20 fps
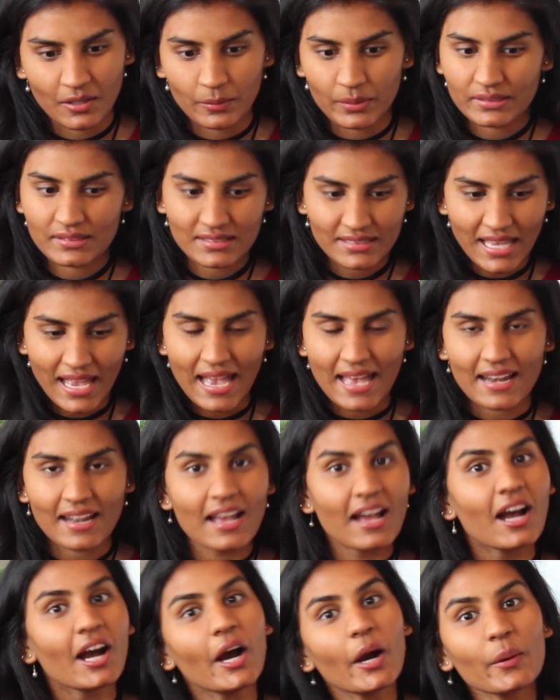What's that?
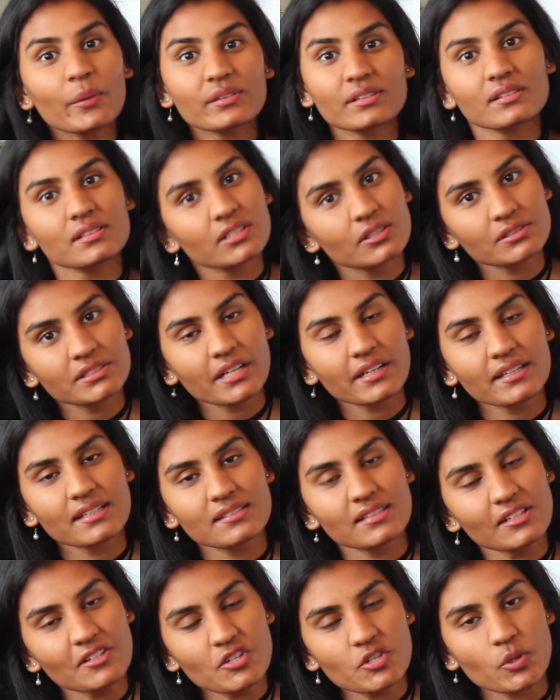Oh, it's a doTERRA
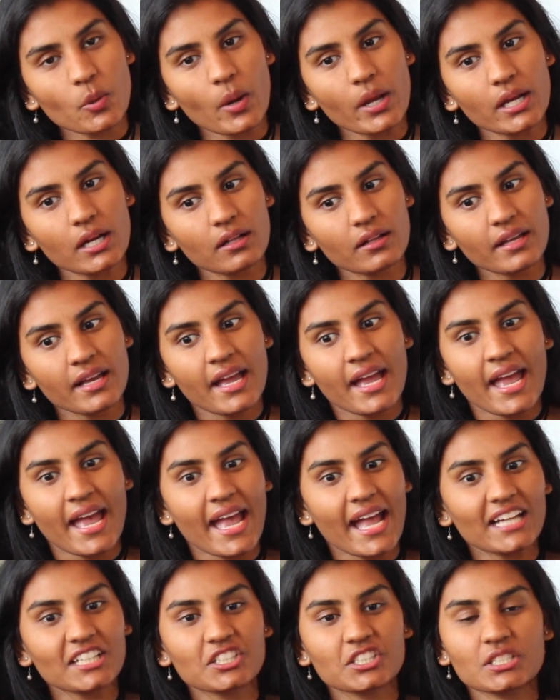essential oil.
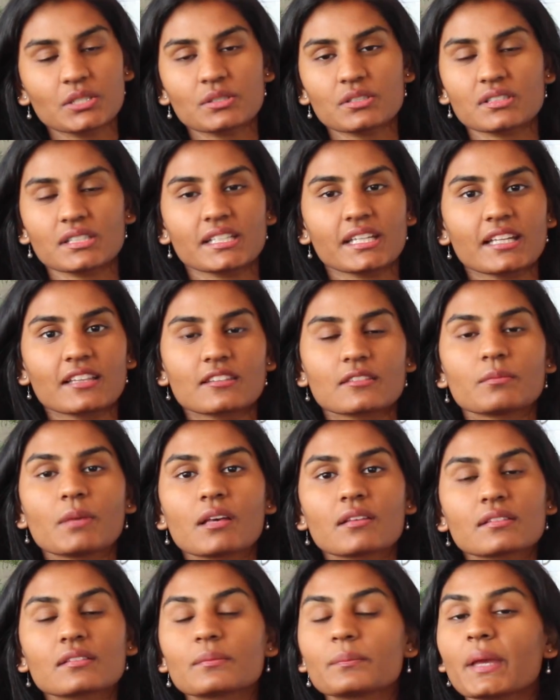And she was just like, it
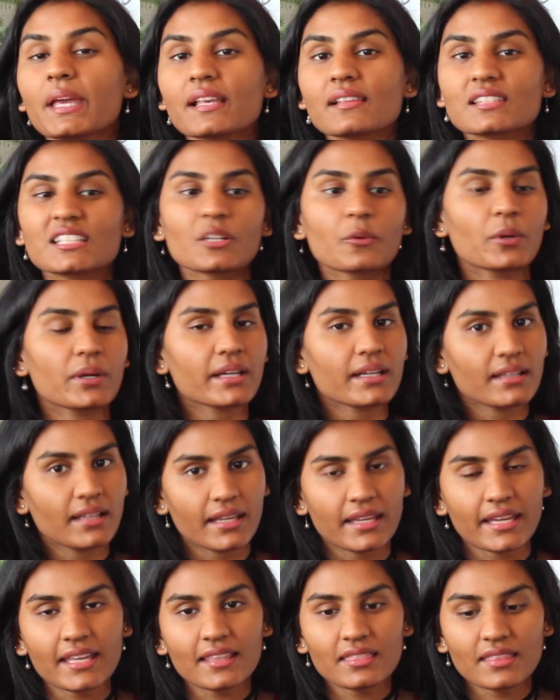smells amazing, where can
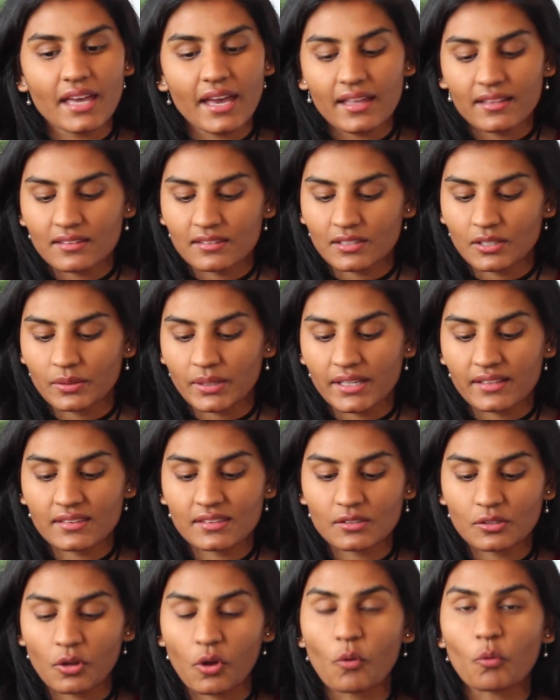I get that? So
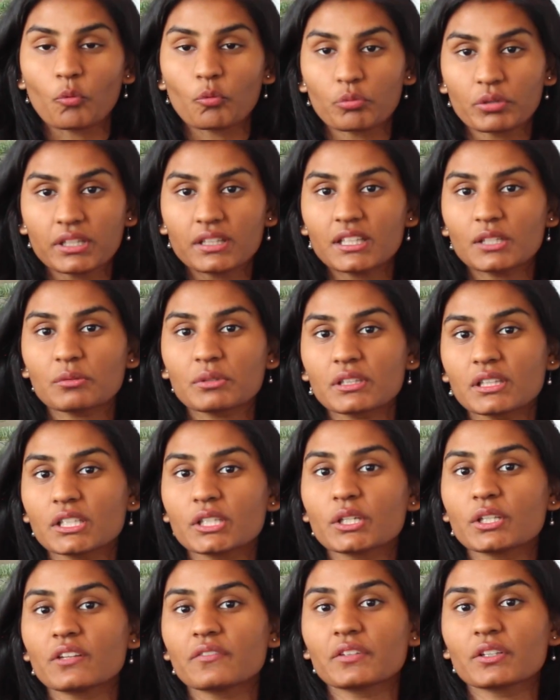it's really, really
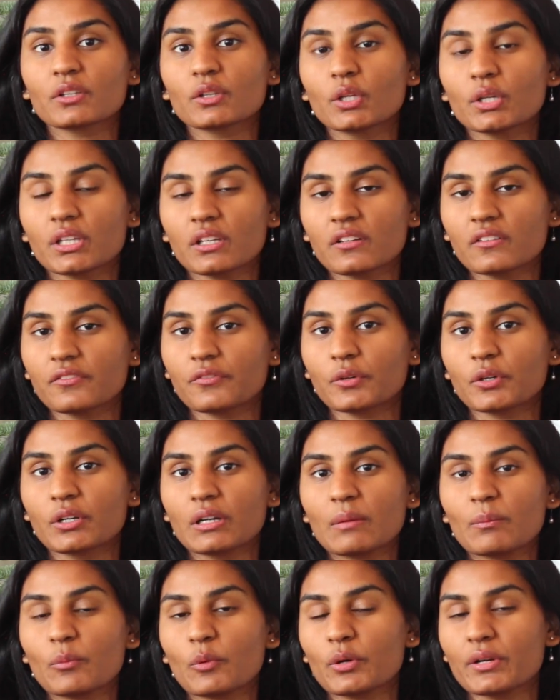good if you're looking
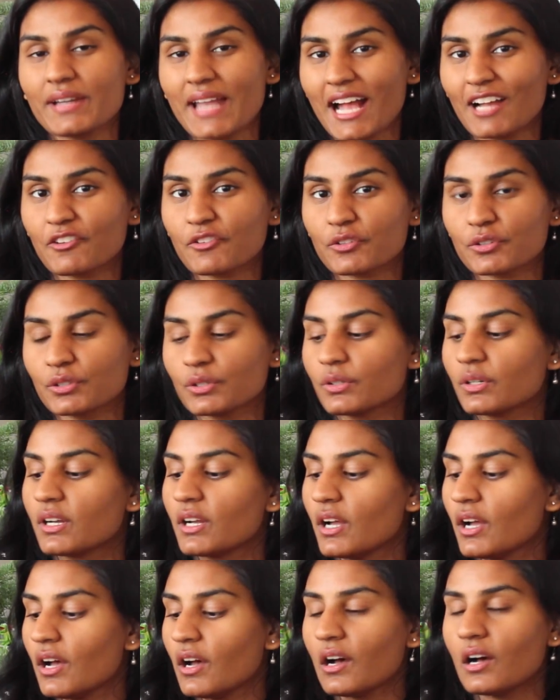for a more natural,
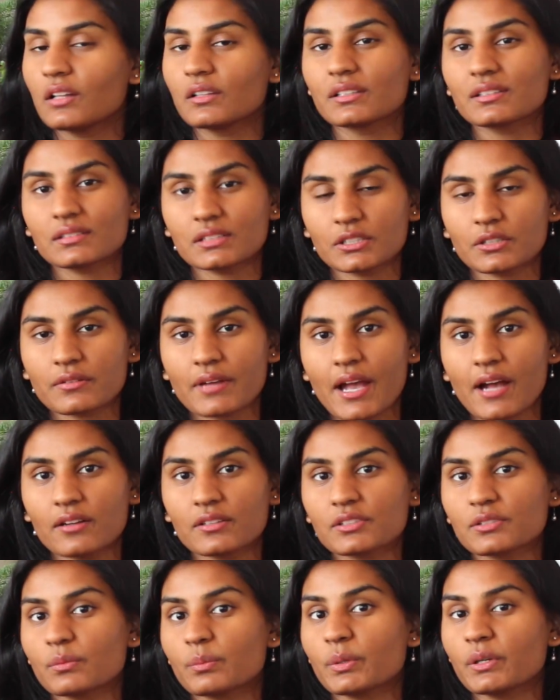holistic
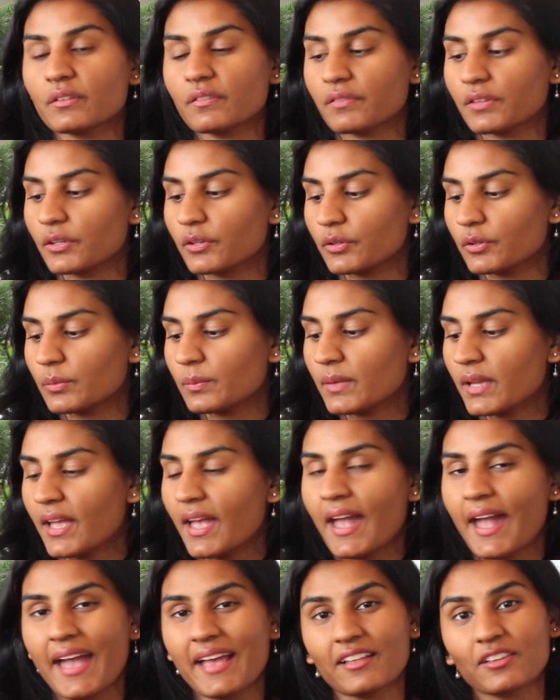route to perfume.
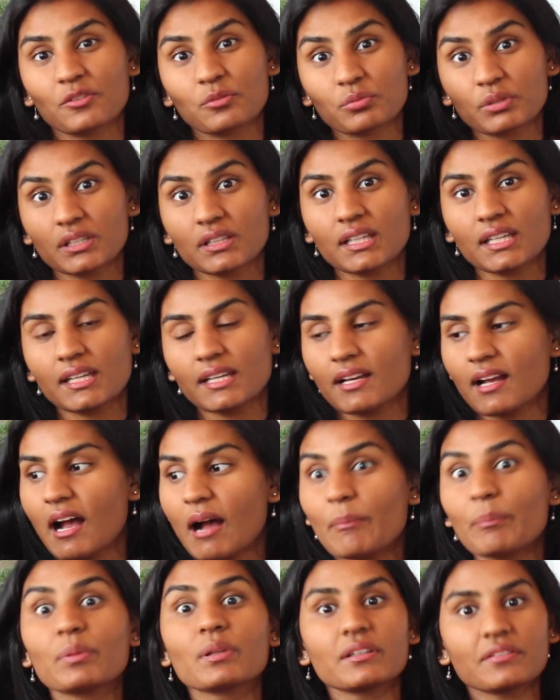And it's really
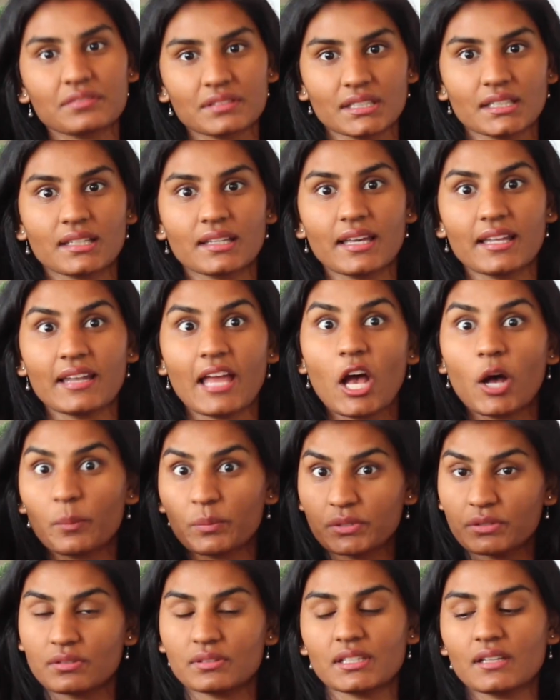uplifting and
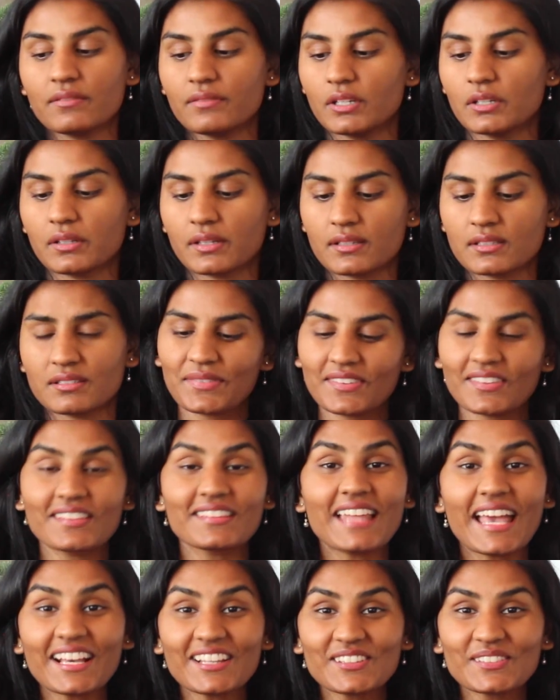helps you stay focused.
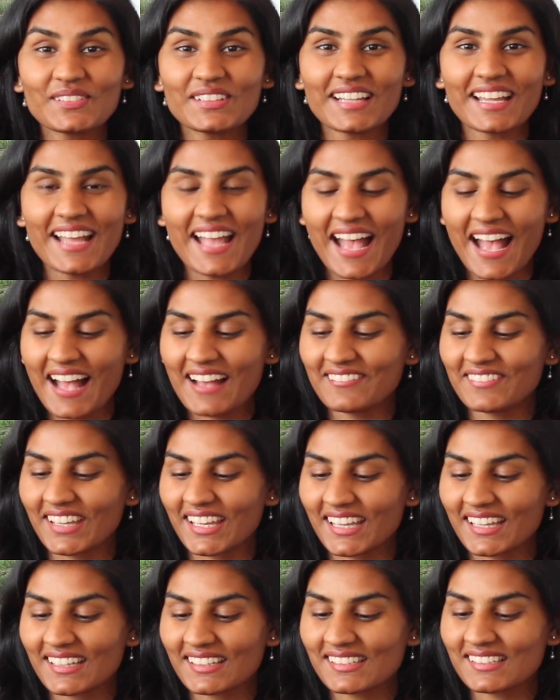The next one I have
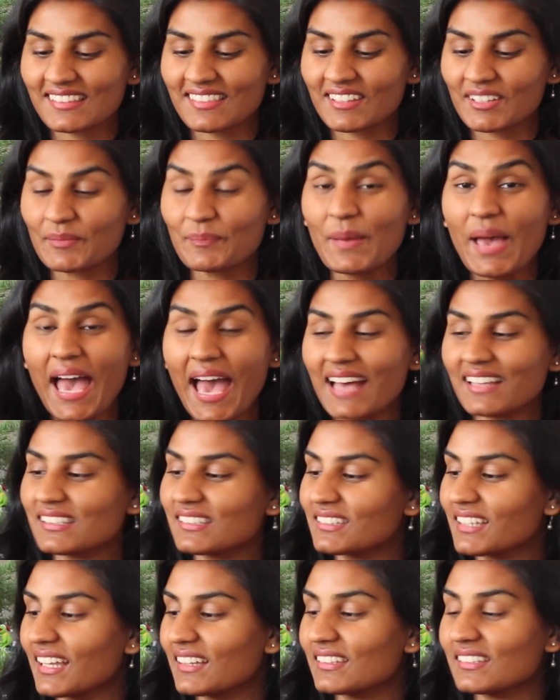is the
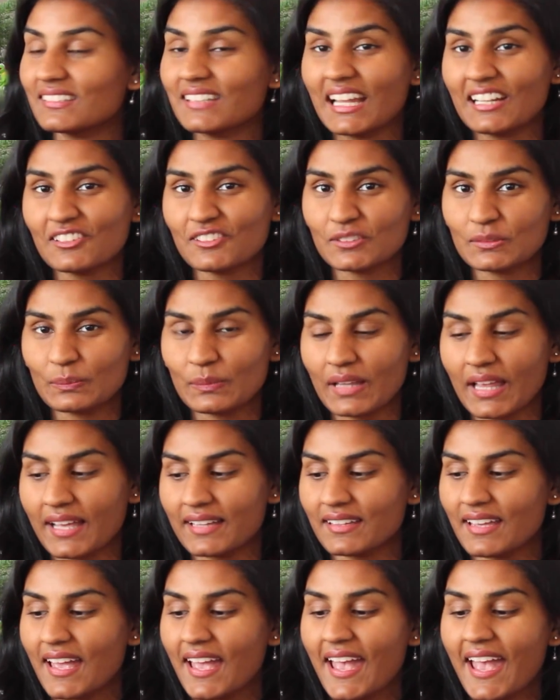Past Tense Tension
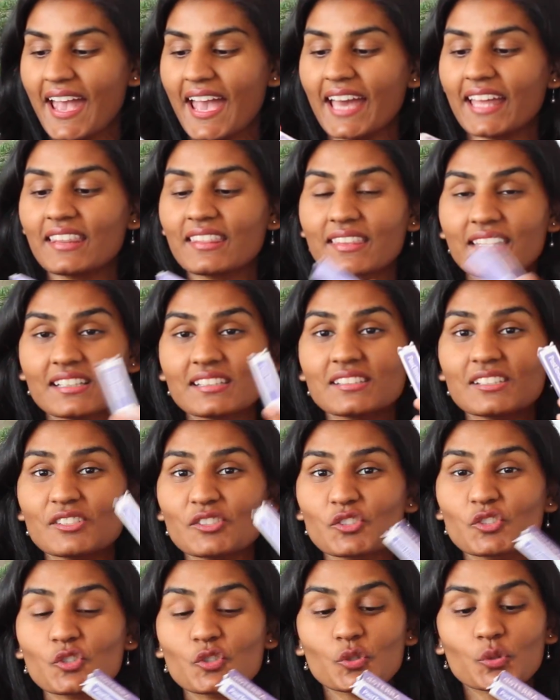Blend. And this
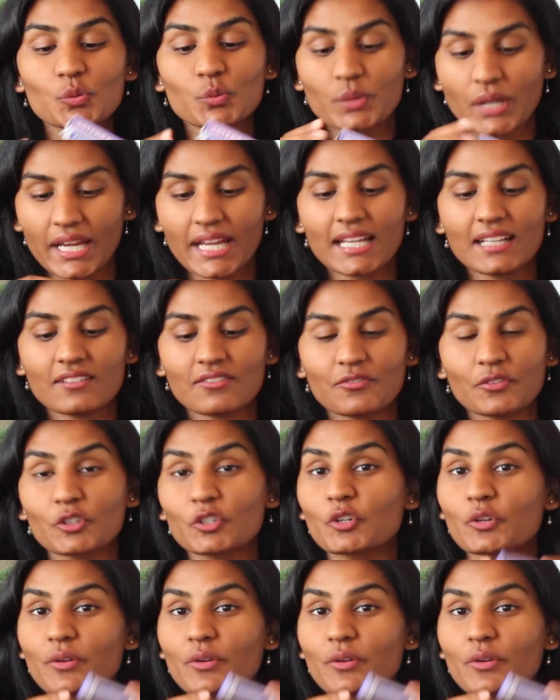is great for